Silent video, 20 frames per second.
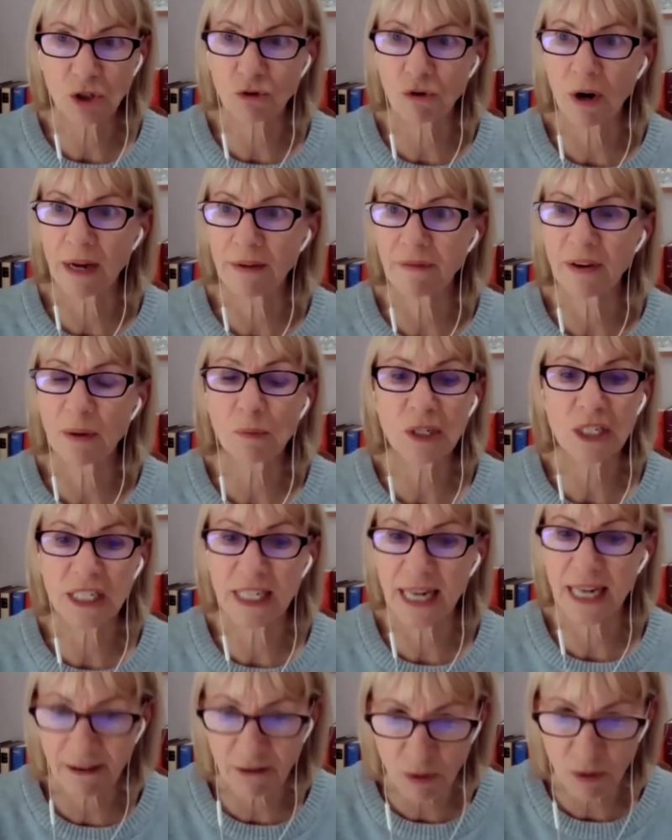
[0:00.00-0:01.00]
driving was
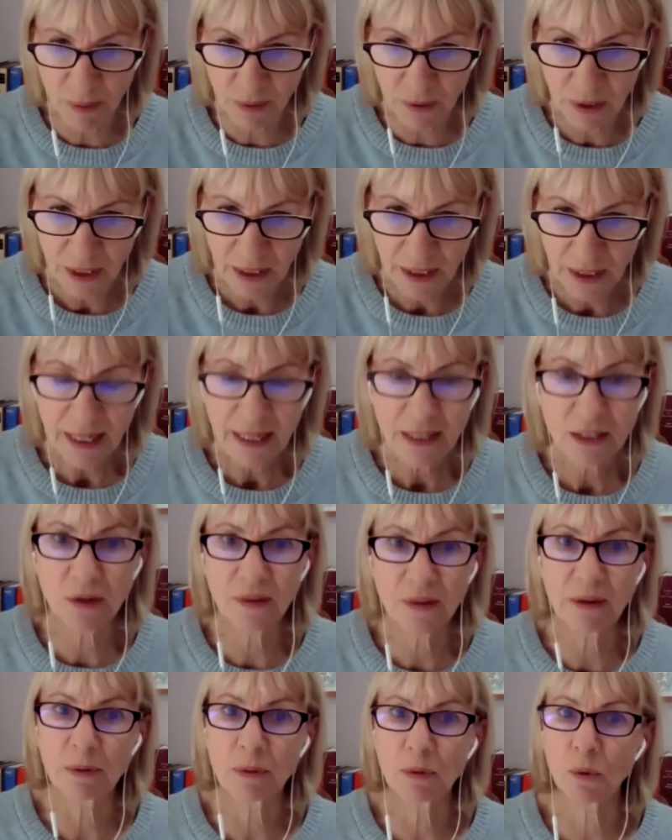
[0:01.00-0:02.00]
terrible. So
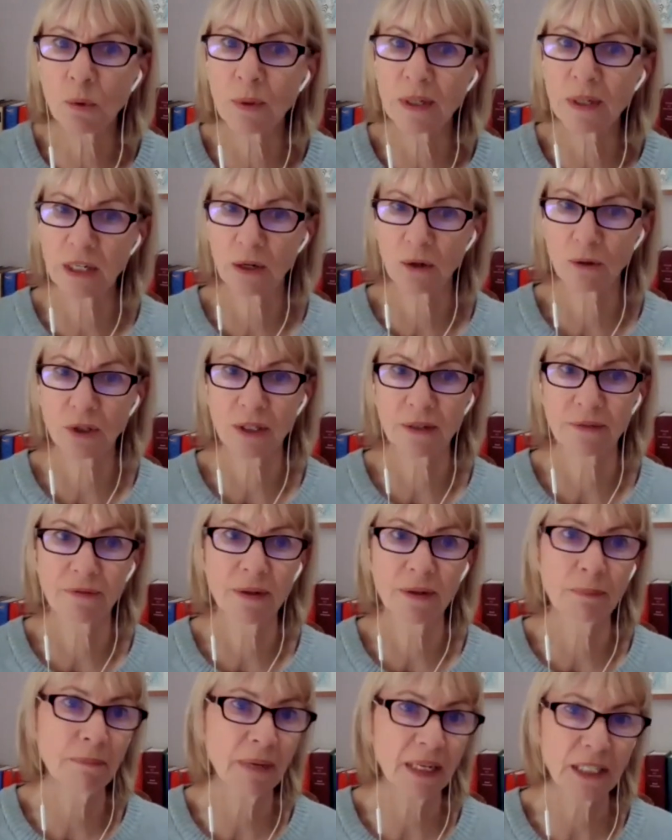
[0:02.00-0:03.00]
there was always a lot of
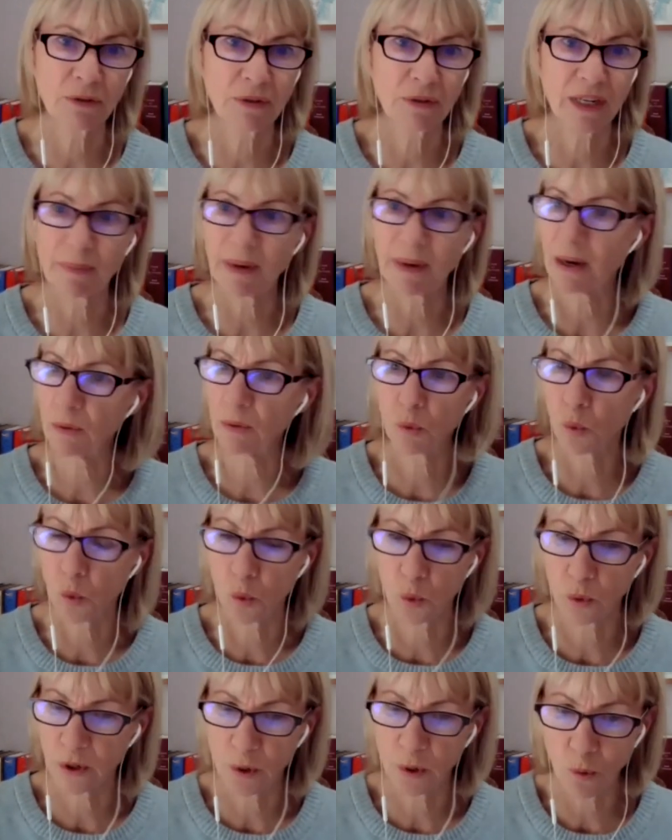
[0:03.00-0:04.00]
muttering about,
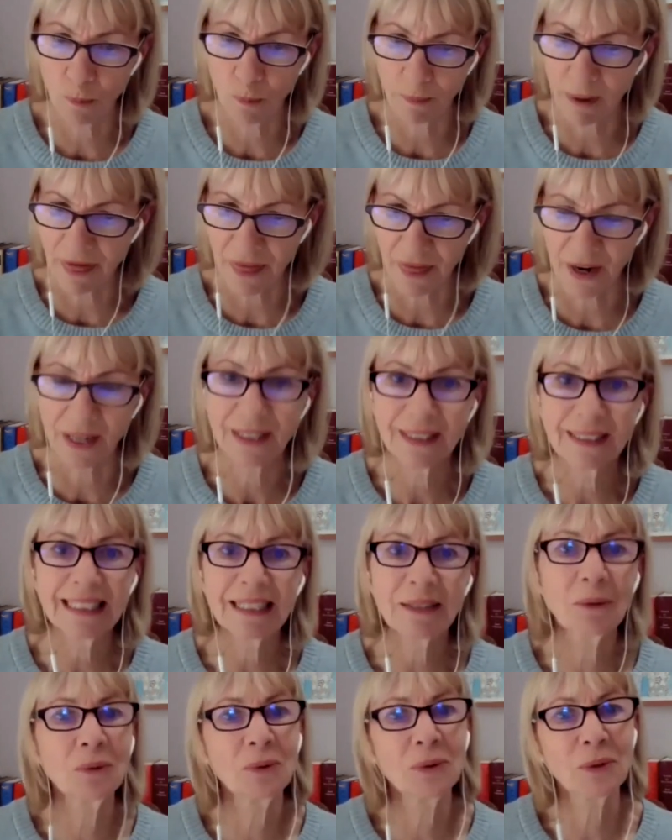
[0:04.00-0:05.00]
"Oh, your mother,"
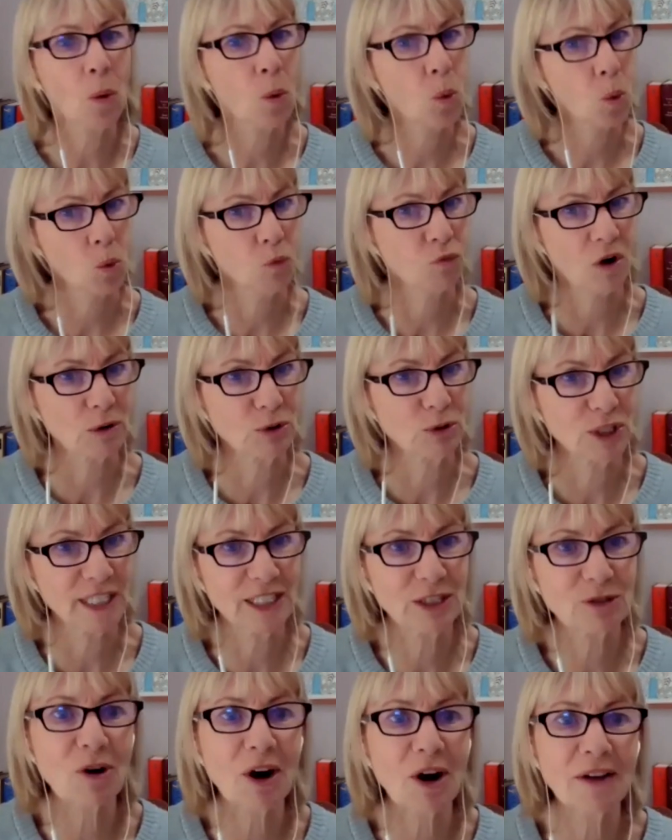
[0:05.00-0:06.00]
or oh,
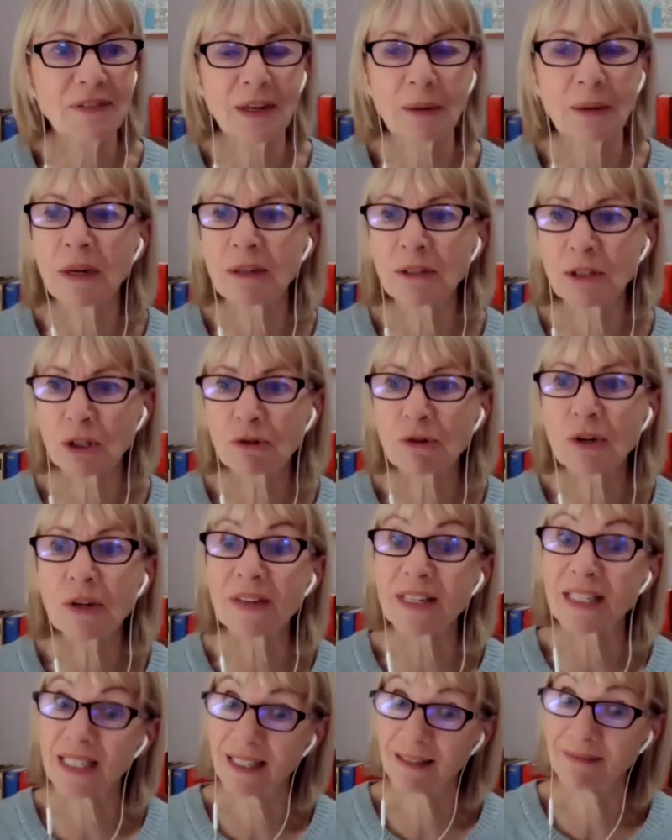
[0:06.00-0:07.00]
"Rosie's driving." Whereas the truth
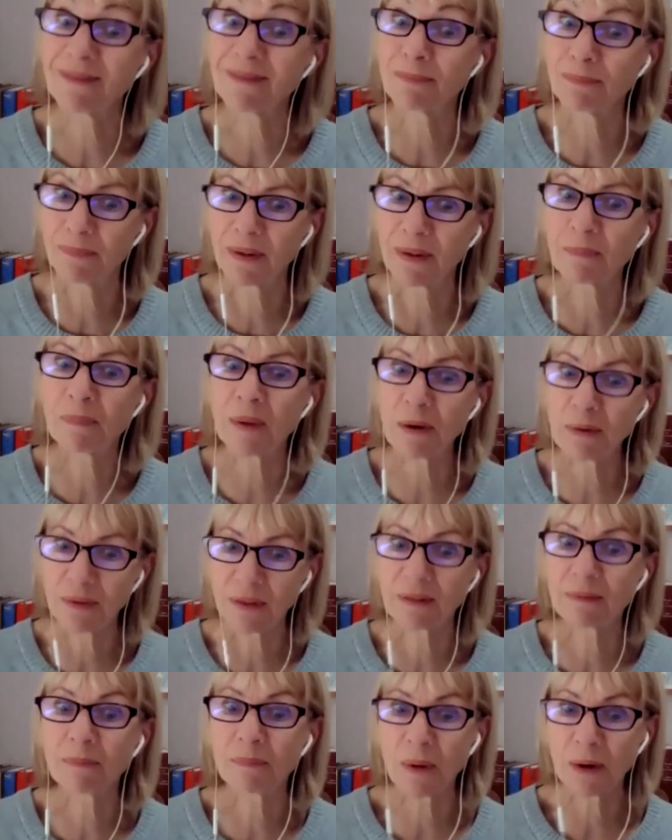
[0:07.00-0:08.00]
isn't. Both
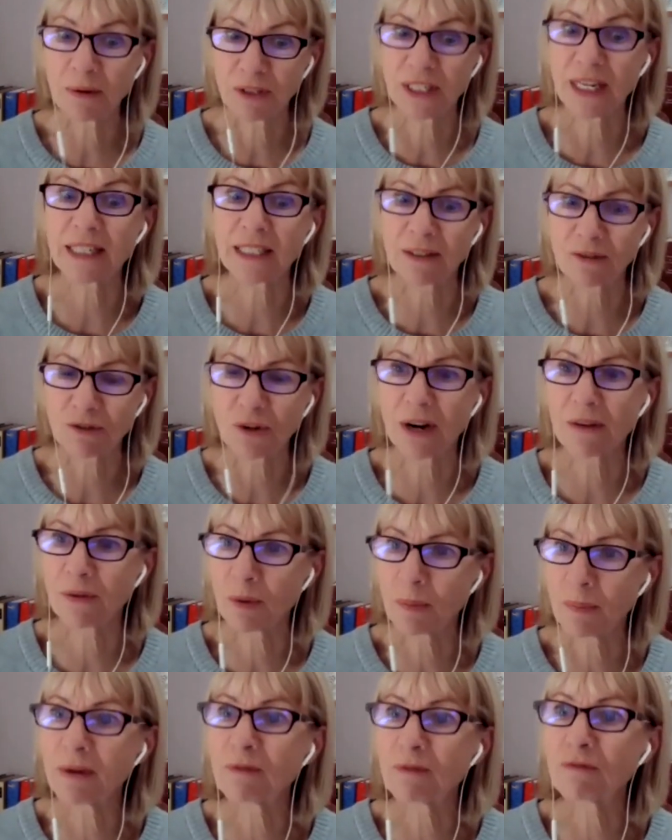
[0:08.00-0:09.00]
both sets of driving
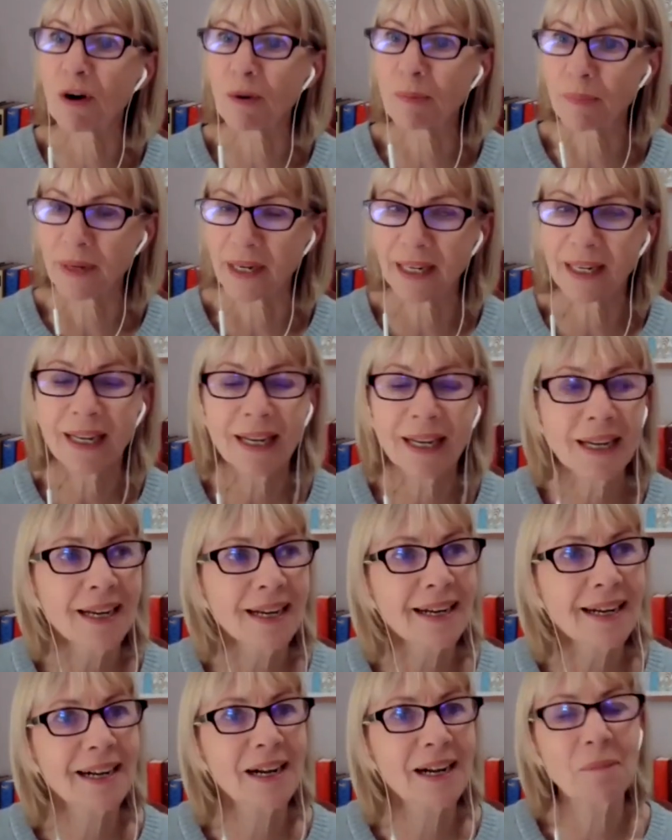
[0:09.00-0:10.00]
were a bit ropey,
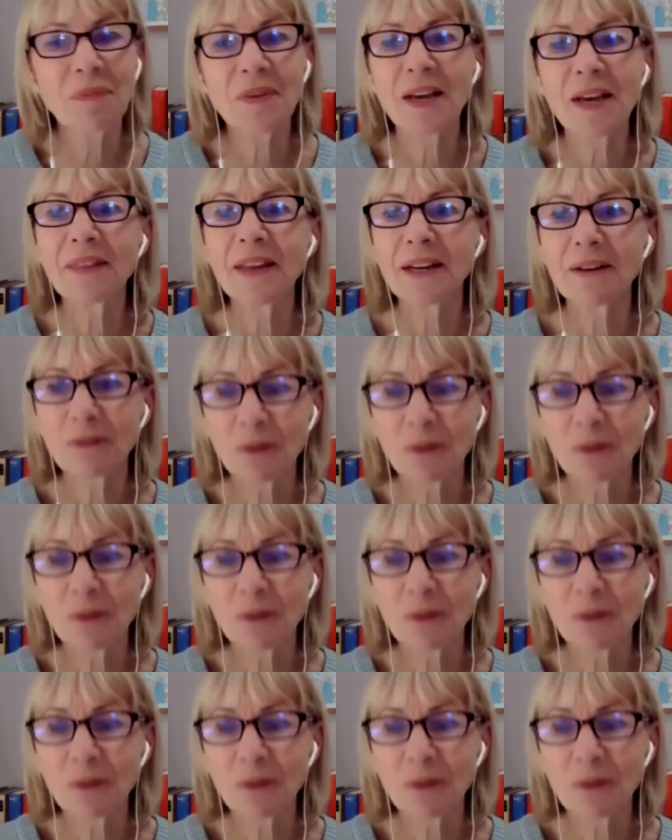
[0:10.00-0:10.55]
um, and then of